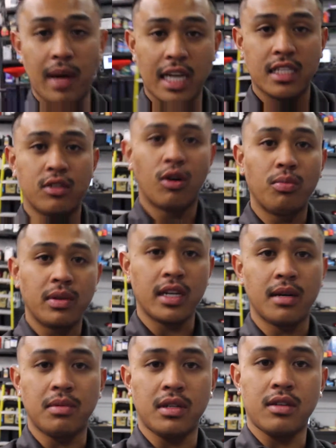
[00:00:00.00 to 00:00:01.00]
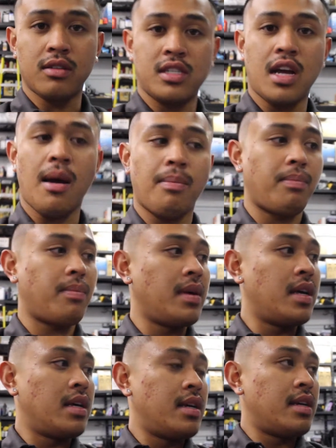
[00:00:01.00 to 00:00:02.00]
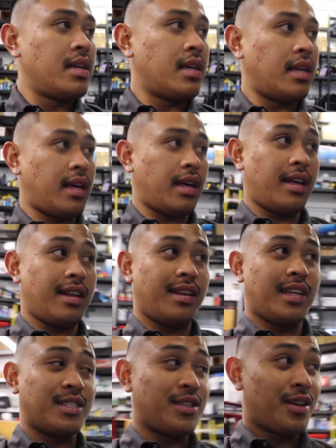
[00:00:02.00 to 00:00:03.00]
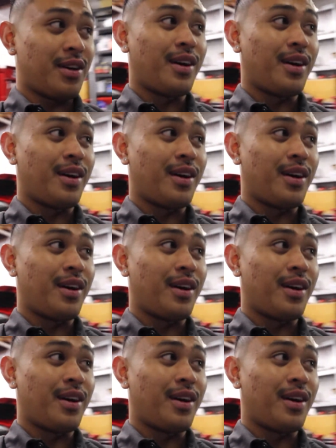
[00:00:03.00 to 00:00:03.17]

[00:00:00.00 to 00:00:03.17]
actually opening up another shop, and it's